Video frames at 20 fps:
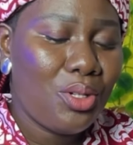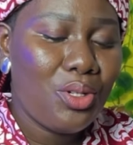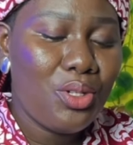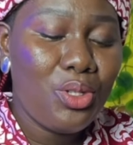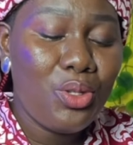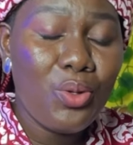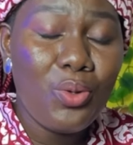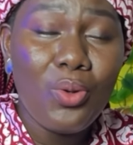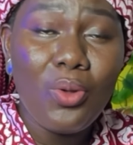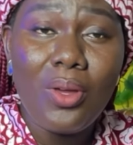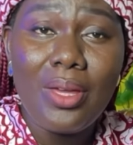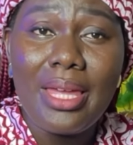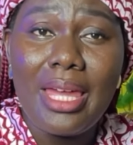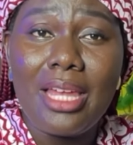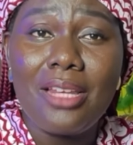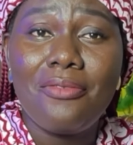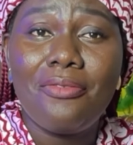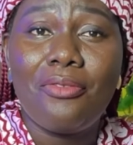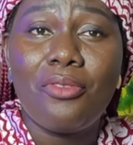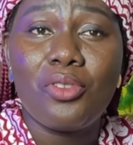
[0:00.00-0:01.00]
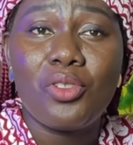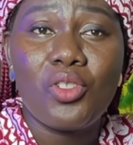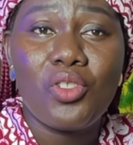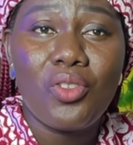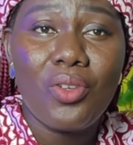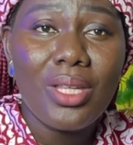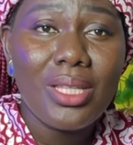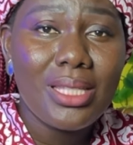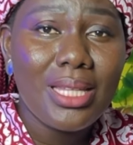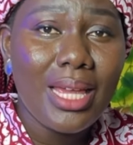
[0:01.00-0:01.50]
Do not get
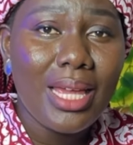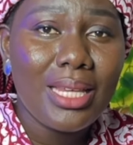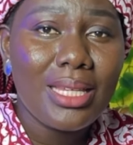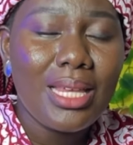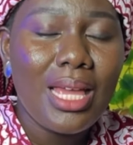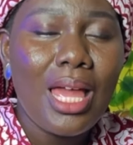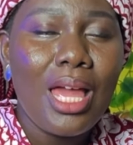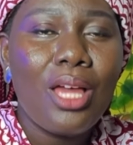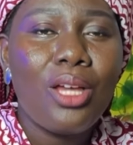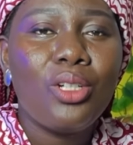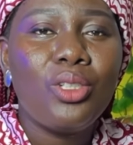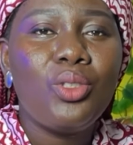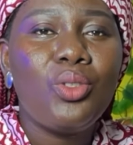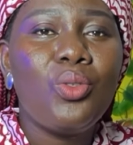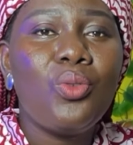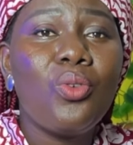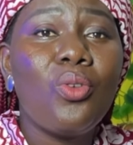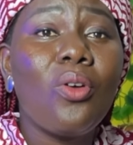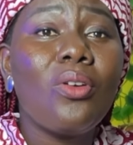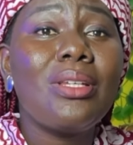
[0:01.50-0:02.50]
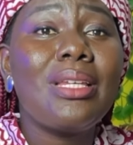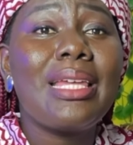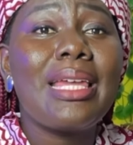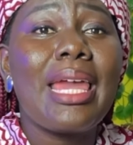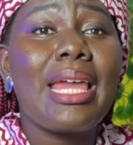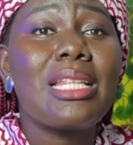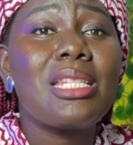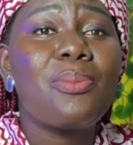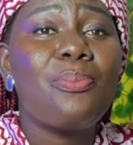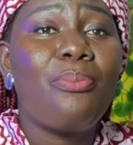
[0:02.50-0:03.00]
frustrated. Do not
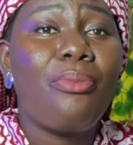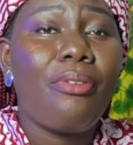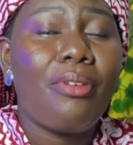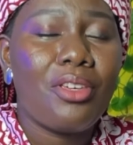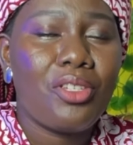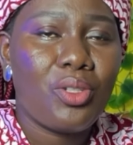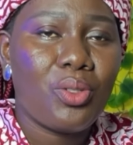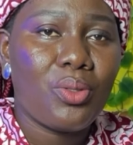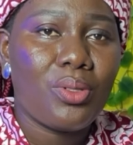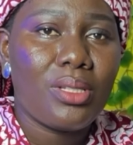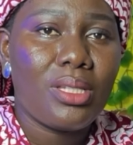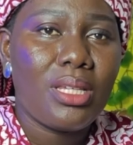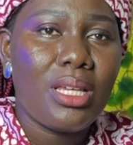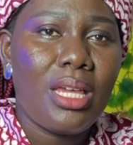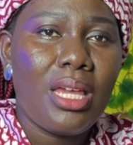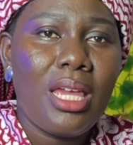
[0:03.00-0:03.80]
get pressured.